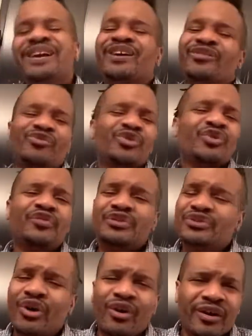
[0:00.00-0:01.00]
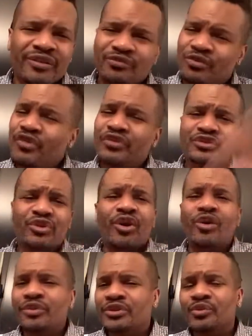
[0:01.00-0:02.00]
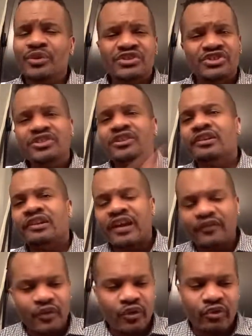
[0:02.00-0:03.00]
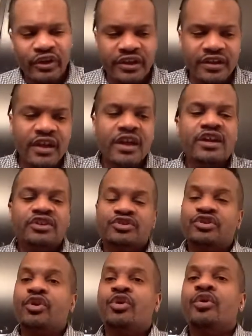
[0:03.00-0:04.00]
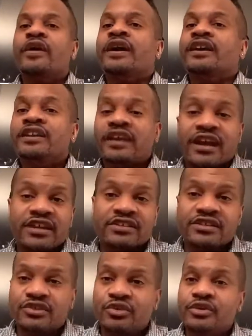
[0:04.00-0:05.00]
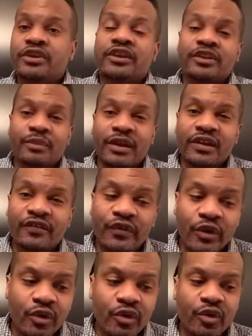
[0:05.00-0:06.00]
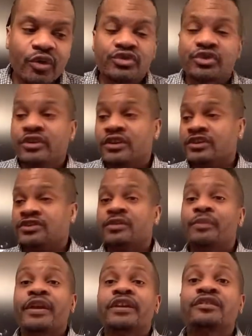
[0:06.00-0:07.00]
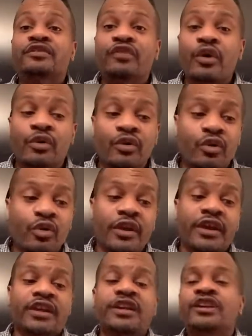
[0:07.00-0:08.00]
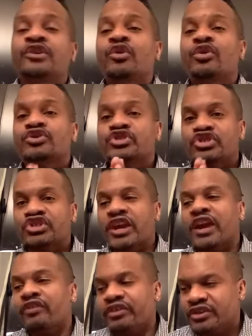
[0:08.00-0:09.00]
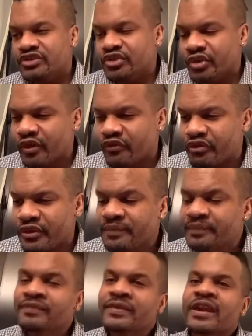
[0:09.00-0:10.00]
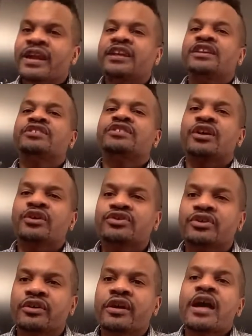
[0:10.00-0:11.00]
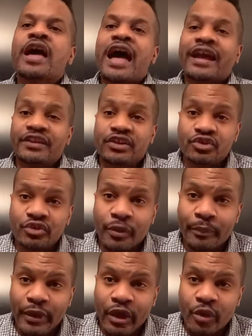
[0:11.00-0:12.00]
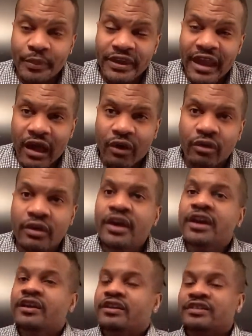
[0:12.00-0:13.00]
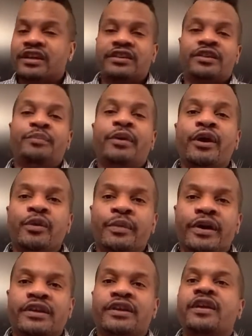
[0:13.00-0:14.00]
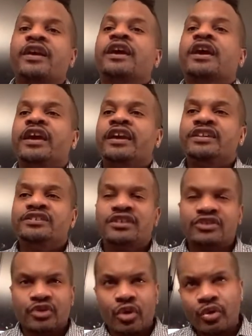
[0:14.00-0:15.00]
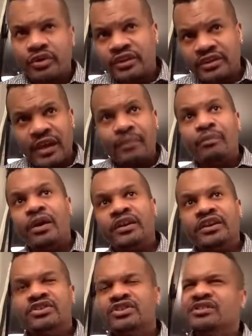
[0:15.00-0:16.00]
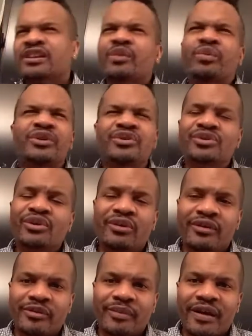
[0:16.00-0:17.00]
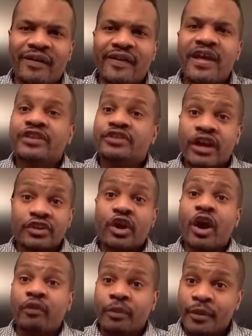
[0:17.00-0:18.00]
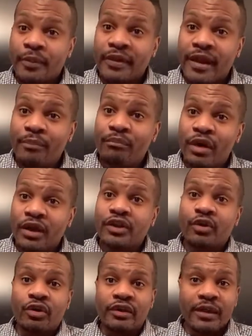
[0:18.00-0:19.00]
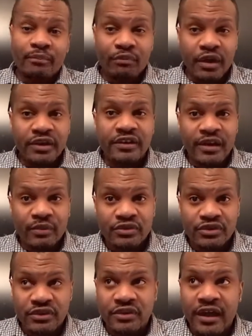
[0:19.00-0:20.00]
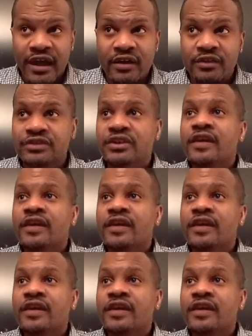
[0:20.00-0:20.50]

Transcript: Ruth is gone. Ruth is gone with the wind. She done left already. So he asked the dude, can he make a phone call? So he gets to make his phone call. And he calls Sharon, his girlfriend, and he tells her, I need you to bail me out because I need bail money. And he says, go and get that money. And she's like, what are you talking about? Now, y'all remember that money, all that money that was in the house?